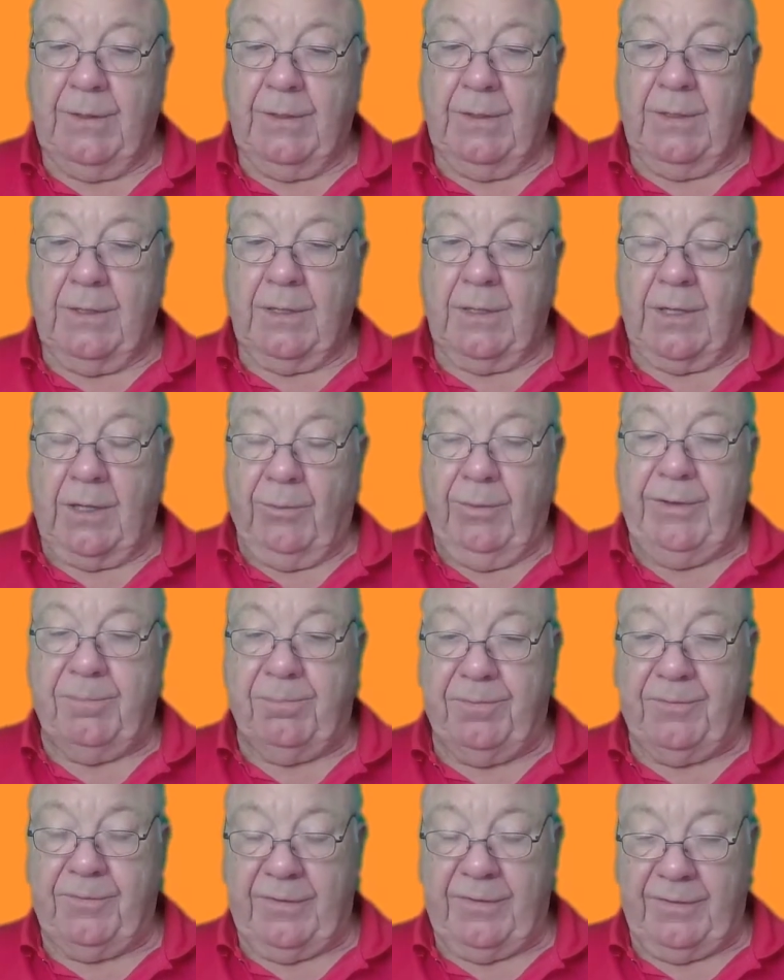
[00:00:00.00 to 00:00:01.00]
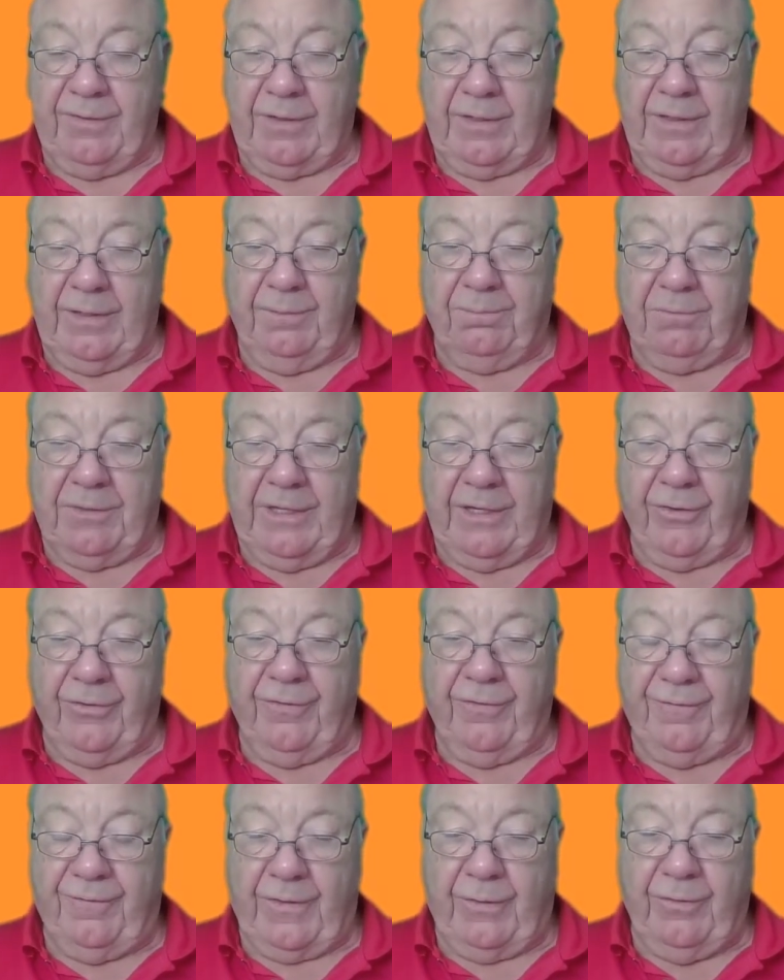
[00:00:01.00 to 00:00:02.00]
I went to get on the
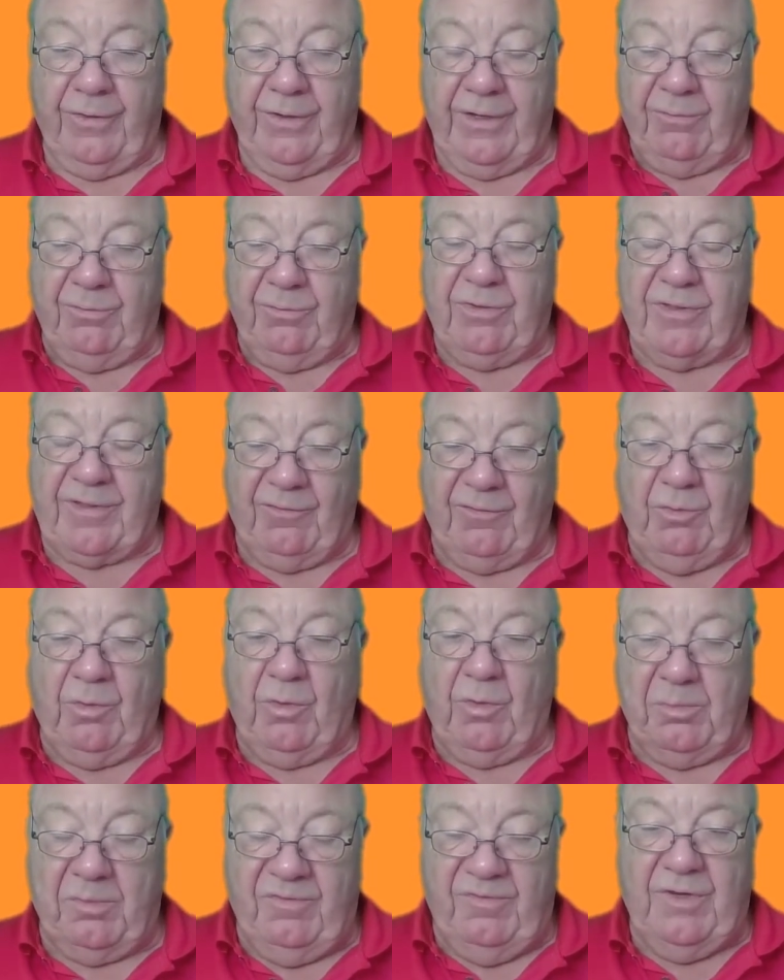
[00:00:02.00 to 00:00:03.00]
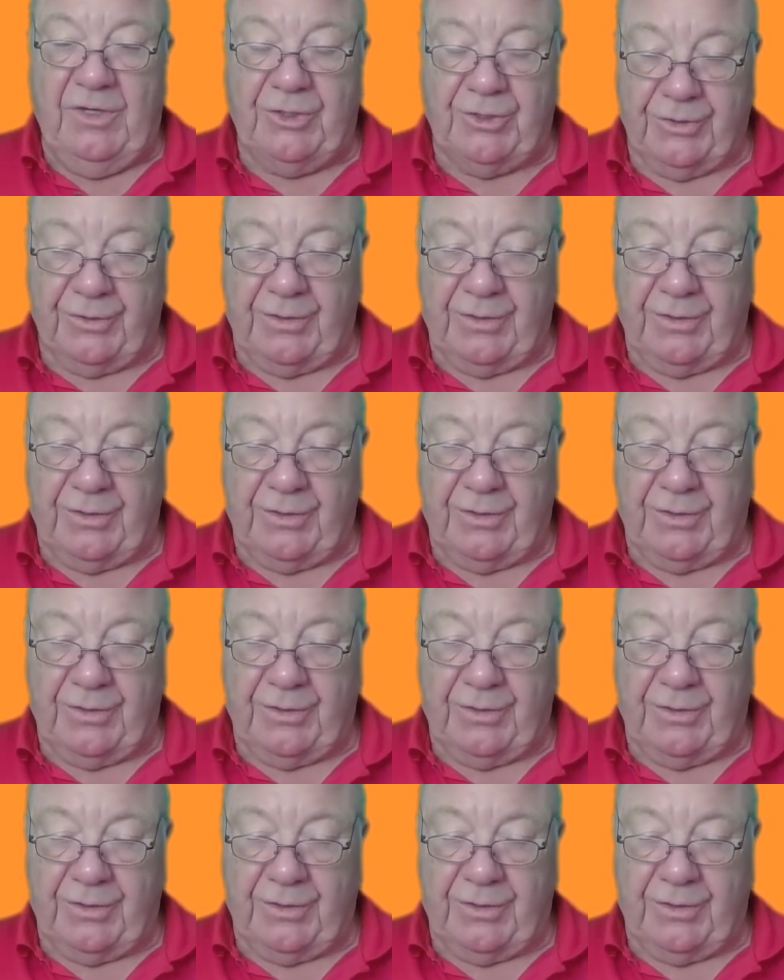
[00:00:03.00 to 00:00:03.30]
phone and there was something wrong with vision.